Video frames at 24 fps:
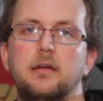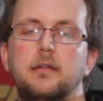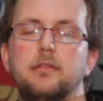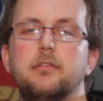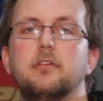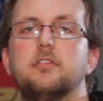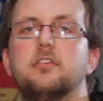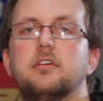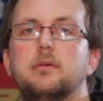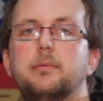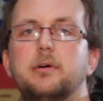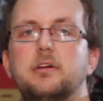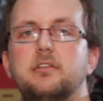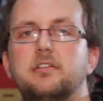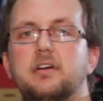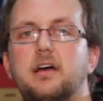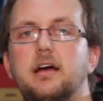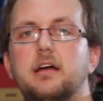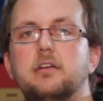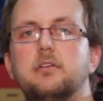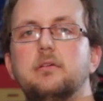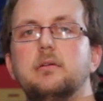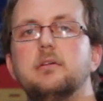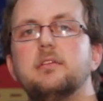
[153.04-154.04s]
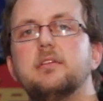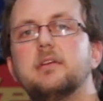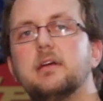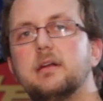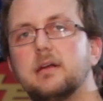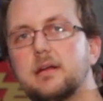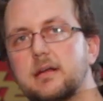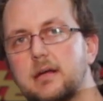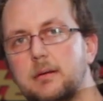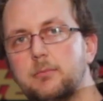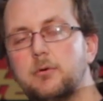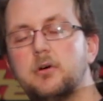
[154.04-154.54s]
the turbocharger is
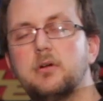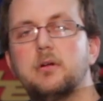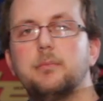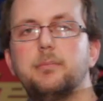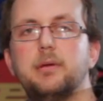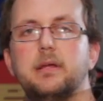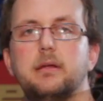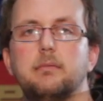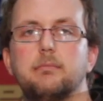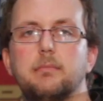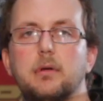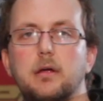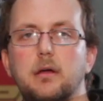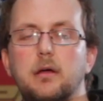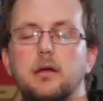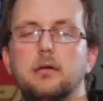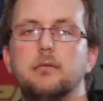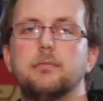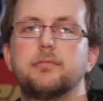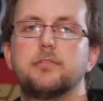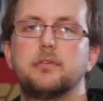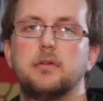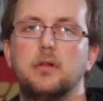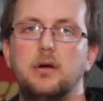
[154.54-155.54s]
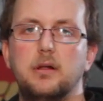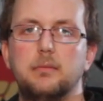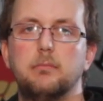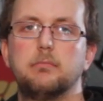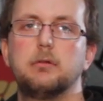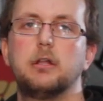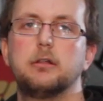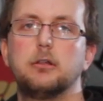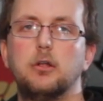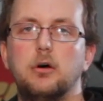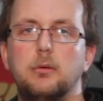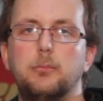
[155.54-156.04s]
going to come on and be
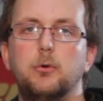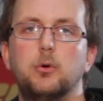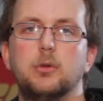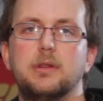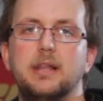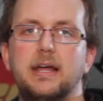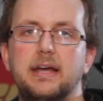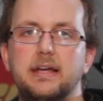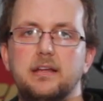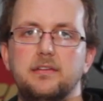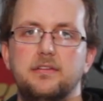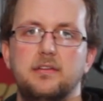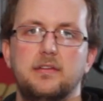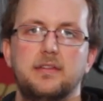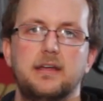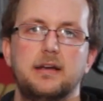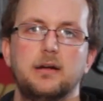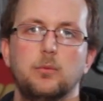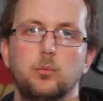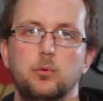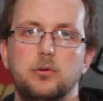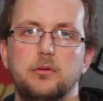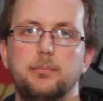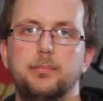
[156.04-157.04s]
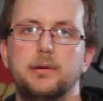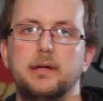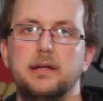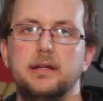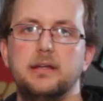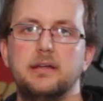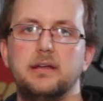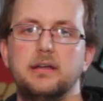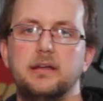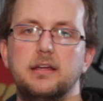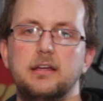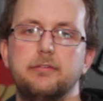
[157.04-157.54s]
a lot more lazy than it would
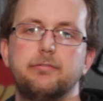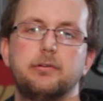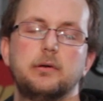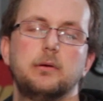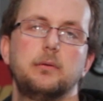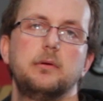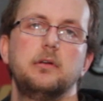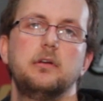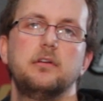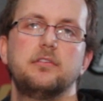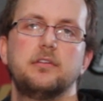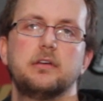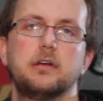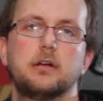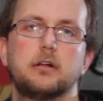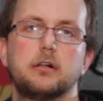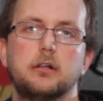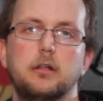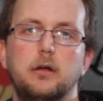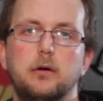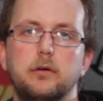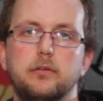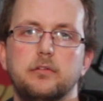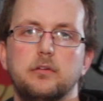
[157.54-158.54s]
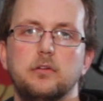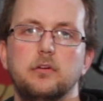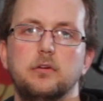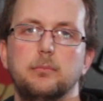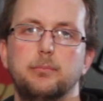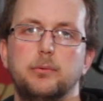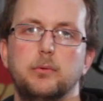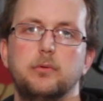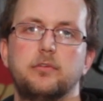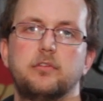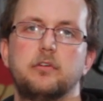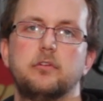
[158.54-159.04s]
be if we were using a closed
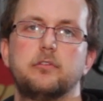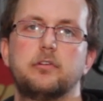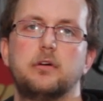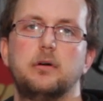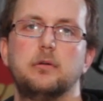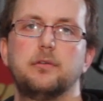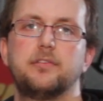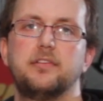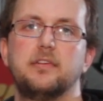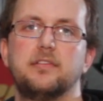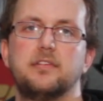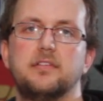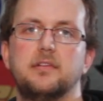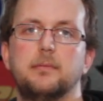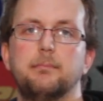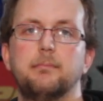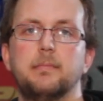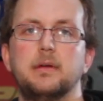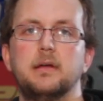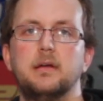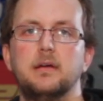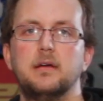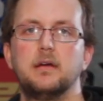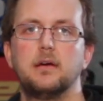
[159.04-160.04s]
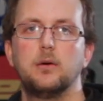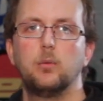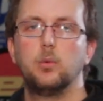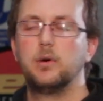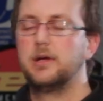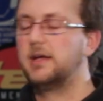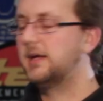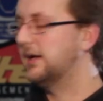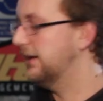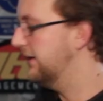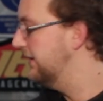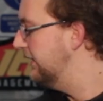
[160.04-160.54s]
loop boost control system
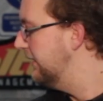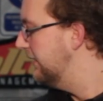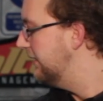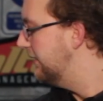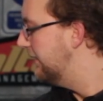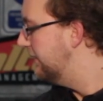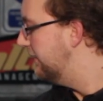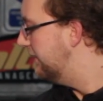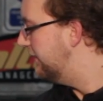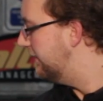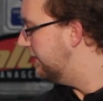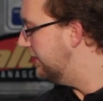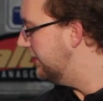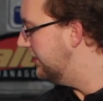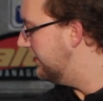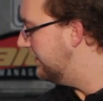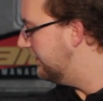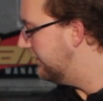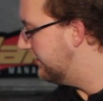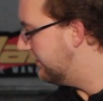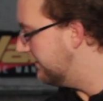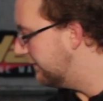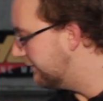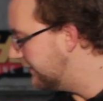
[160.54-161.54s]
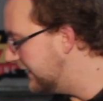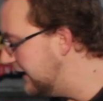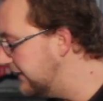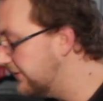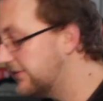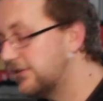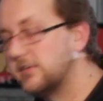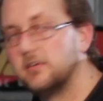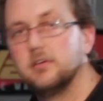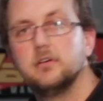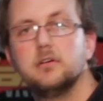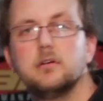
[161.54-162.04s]
where the
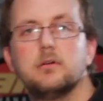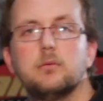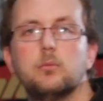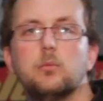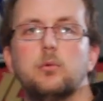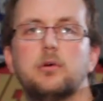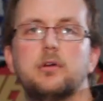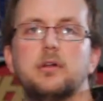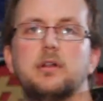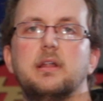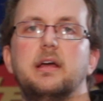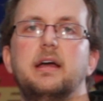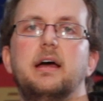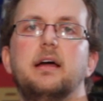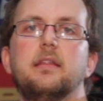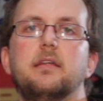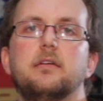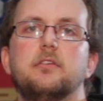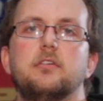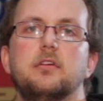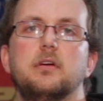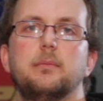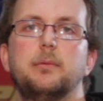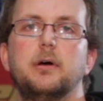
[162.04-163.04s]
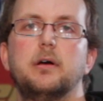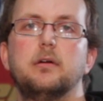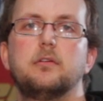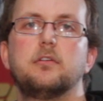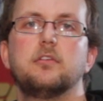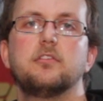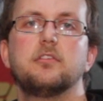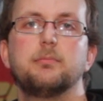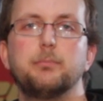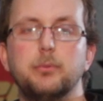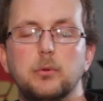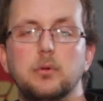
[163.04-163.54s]
ECU would allow the turbo
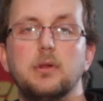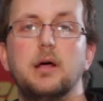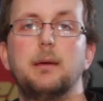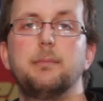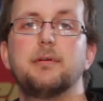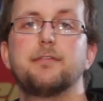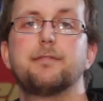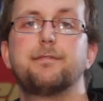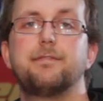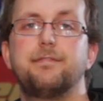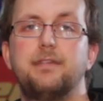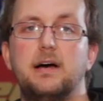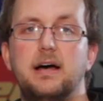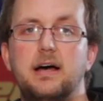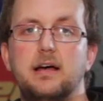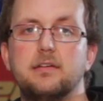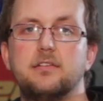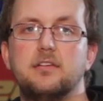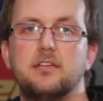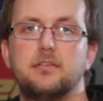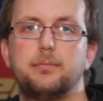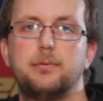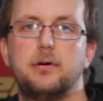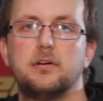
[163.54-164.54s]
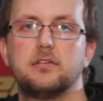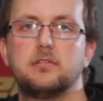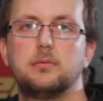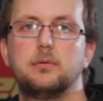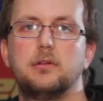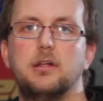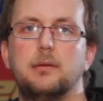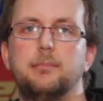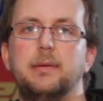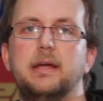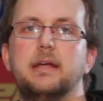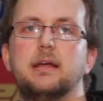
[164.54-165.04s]
to spool up as fast as
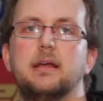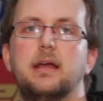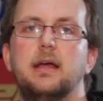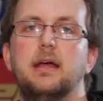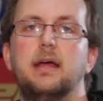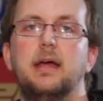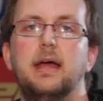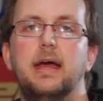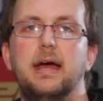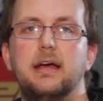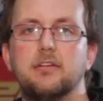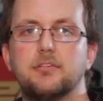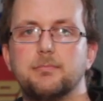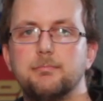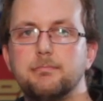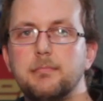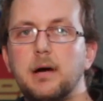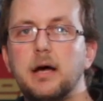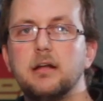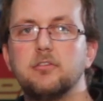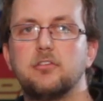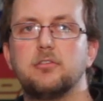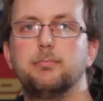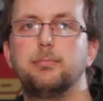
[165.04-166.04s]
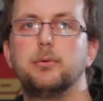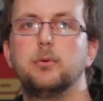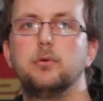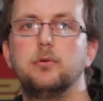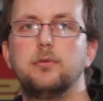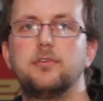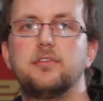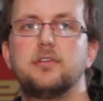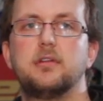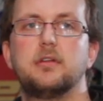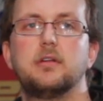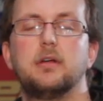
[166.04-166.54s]
possible and make as much
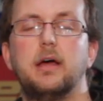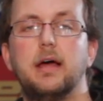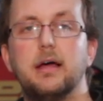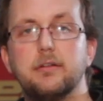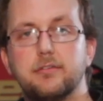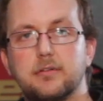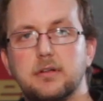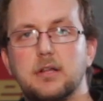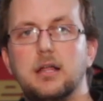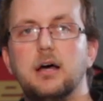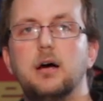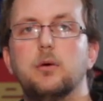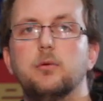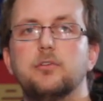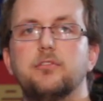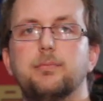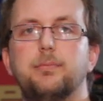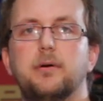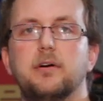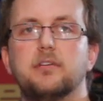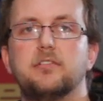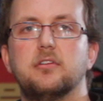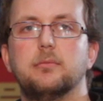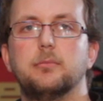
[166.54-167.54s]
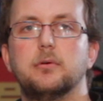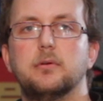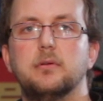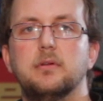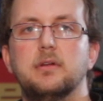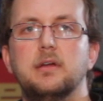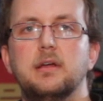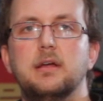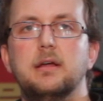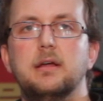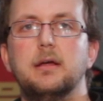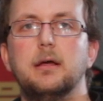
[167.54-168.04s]
boost as low as possible,
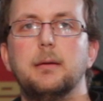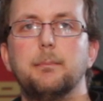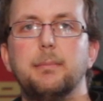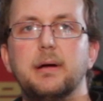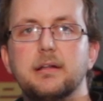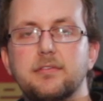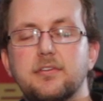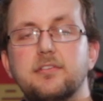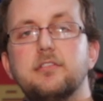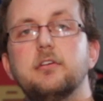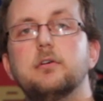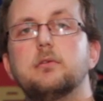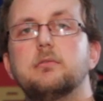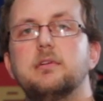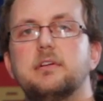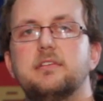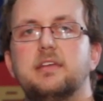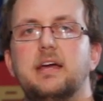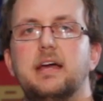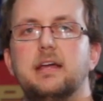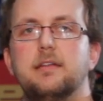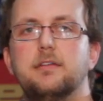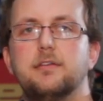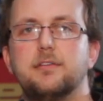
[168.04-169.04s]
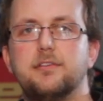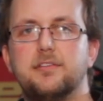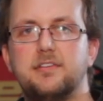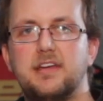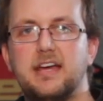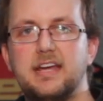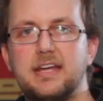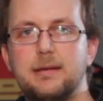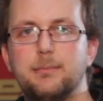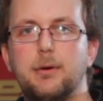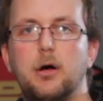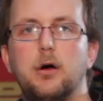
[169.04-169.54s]
but still retain the
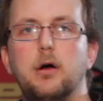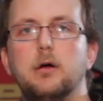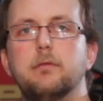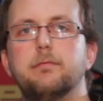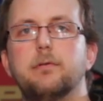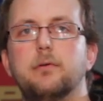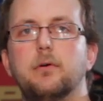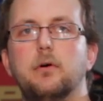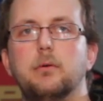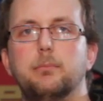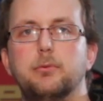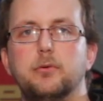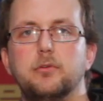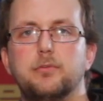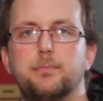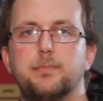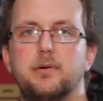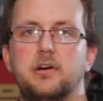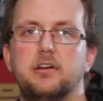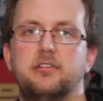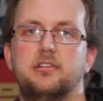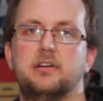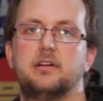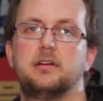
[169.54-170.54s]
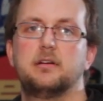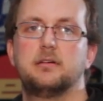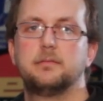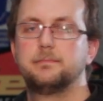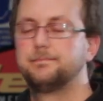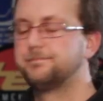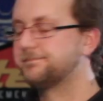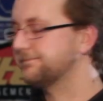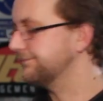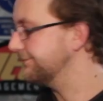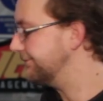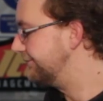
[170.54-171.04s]
same overall boost pressure.
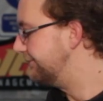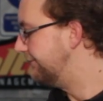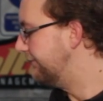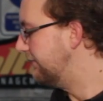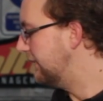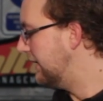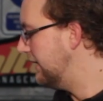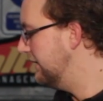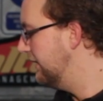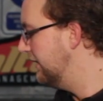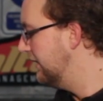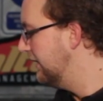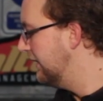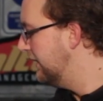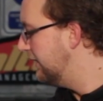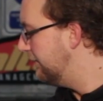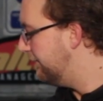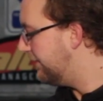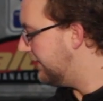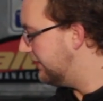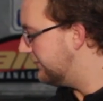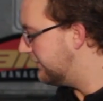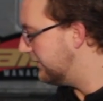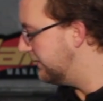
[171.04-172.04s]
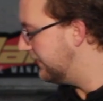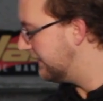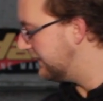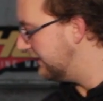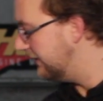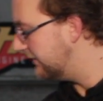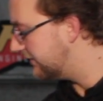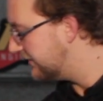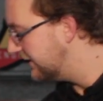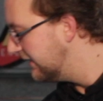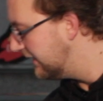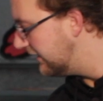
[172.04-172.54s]
By doing
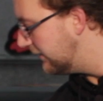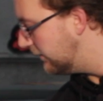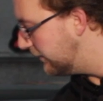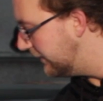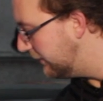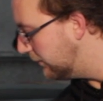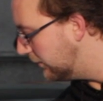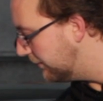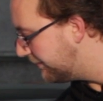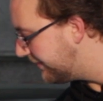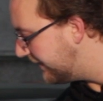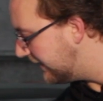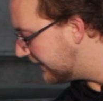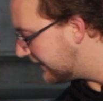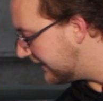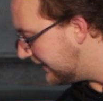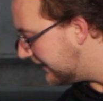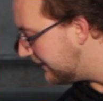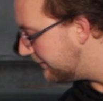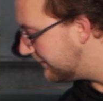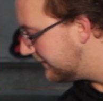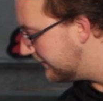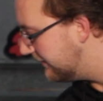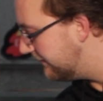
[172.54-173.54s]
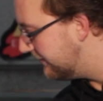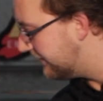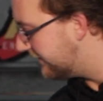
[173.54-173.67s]
this, we will pick up